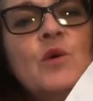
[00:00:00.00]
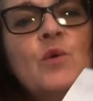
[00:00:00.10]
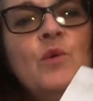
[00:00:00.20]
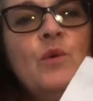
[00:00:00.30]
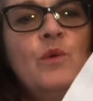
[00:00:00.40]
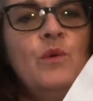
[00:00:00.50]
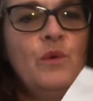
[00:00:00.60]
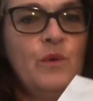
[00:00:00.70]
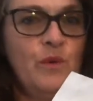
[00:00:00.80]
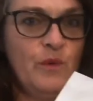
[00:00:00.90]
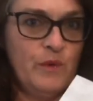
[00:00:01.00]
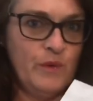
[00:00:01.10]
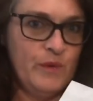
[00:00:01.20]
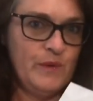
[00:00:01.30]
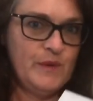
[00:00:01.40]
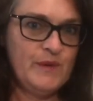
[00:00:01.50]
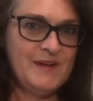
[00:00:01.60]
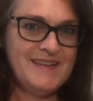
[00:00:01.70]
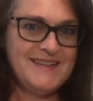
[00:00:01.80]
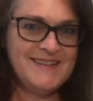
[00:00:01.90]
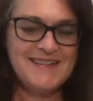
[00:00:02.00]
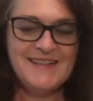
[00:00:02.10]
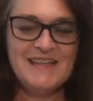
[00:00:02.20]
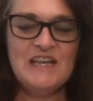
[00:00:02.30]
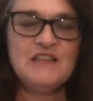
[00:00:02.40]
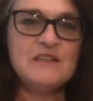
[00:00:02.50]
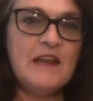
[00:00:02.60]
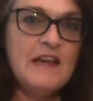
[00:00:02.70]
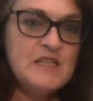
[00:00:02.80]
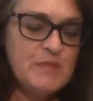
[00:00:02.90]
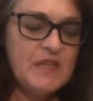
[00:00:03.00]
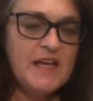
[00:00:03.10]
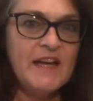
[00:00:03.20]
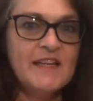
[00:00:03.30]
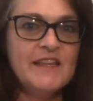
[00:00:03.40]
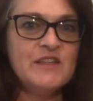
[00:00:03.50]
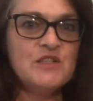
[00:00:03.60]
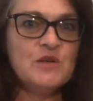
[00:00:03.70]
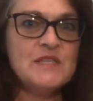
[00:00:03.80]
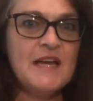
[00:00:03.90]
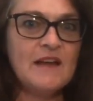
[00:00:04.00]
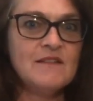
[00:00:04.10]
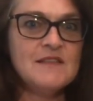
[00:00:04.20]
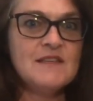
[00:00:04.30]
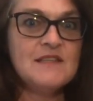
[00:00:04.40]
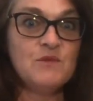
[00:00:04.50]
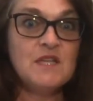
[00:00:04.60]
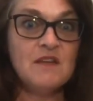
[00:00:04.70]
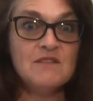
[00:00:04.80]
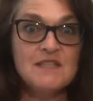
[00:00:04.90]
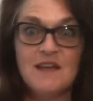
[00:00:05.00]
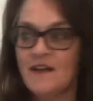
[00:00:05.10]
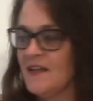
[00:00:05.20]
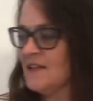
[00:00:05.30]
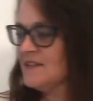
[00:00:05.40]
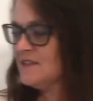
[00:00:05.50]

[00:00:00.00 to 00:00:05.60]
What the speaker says: Oh, so let's put that in the doll's house and see what it looks like.